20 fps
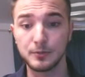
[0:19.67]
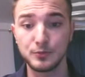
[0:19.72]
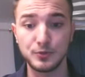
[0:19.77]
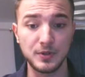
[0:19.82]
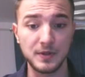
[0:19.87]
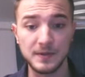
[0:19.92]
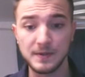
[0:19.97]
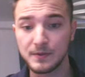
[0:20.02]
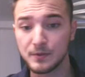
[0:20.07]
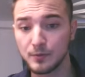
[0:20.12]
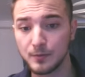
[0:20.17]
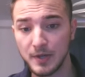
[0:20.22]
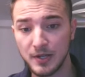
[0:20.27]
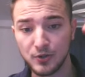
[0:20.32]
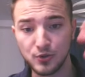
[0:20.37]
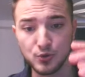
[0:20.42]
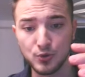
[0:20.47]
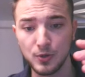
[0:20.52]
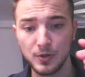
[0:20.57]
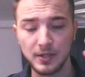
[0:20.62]
just to
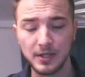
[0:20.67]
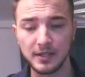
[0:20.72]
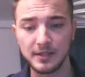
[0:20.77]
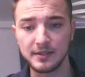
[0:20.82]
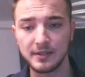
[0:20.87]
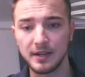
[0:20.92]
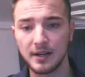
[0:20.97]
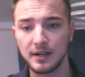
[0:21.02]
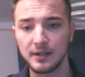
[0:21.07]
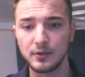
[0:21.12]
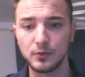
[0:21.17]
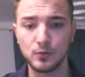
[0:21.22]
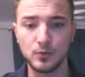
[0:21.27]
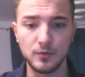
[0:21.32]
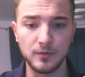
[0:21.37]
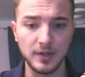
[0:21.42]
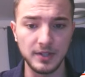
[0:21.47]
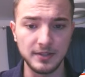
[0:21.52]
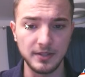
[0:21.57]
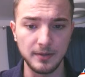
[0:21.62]
make sure that I know
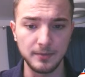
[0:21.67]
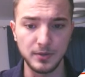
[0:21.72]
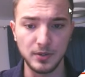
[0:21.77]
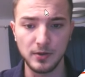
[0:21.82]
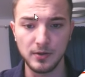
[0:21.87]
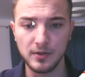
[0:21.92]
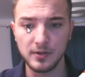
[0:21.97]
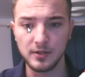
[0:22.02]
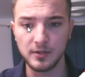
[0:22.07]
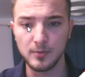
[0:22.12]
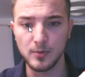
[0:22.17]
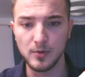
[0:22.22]
what I'm talking